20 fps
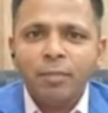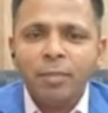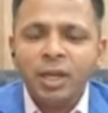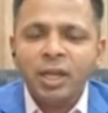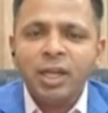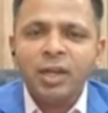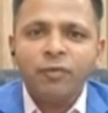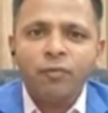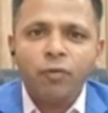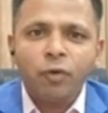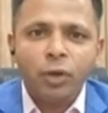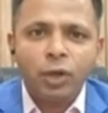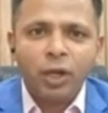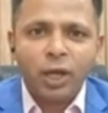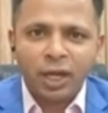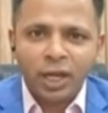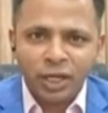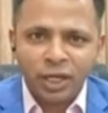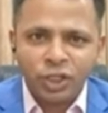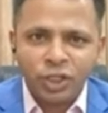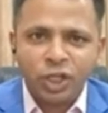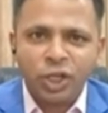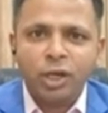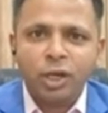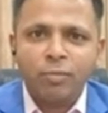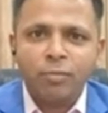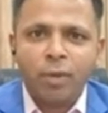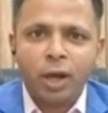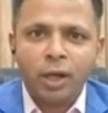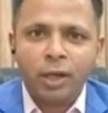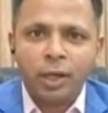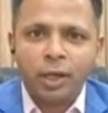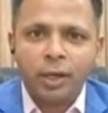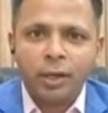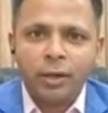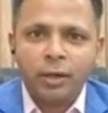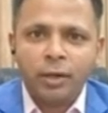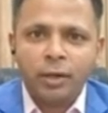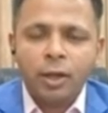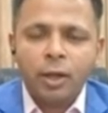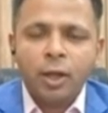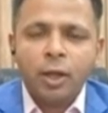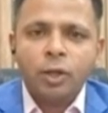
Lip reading: meaningful correction in market.